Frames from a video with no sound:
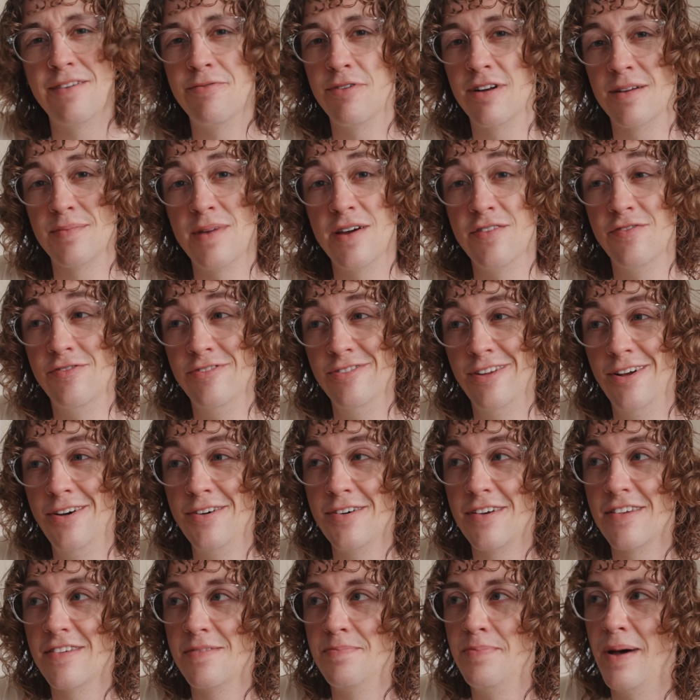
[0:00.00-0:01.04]
one of my
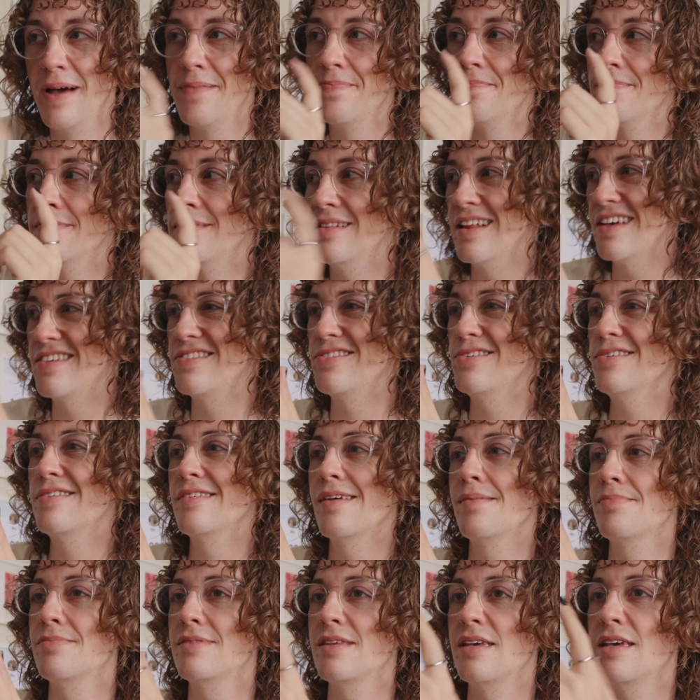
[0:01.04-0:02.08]
vlogs, but let's do
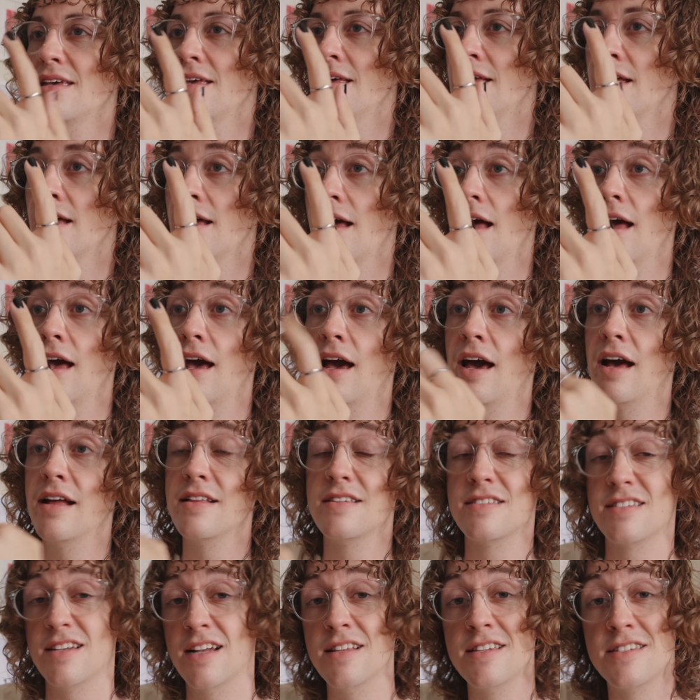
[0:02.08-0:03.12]
something at
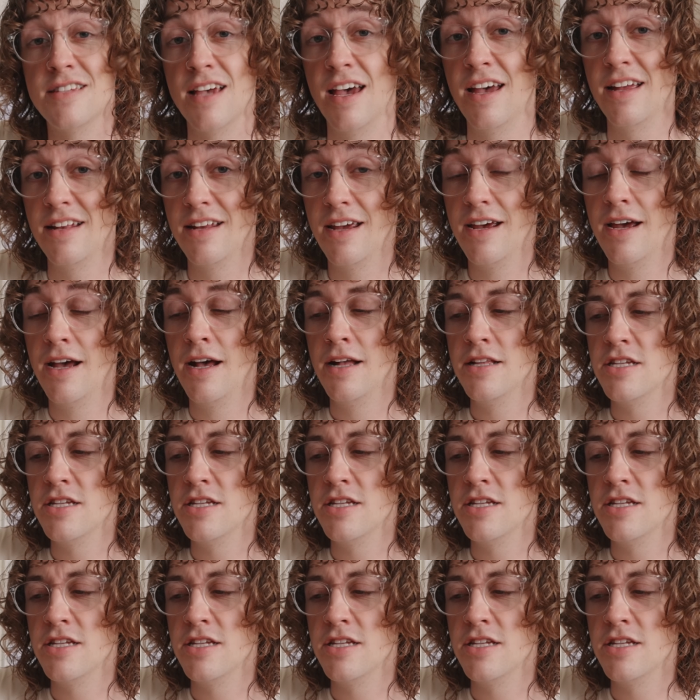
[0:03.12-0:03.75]
sunset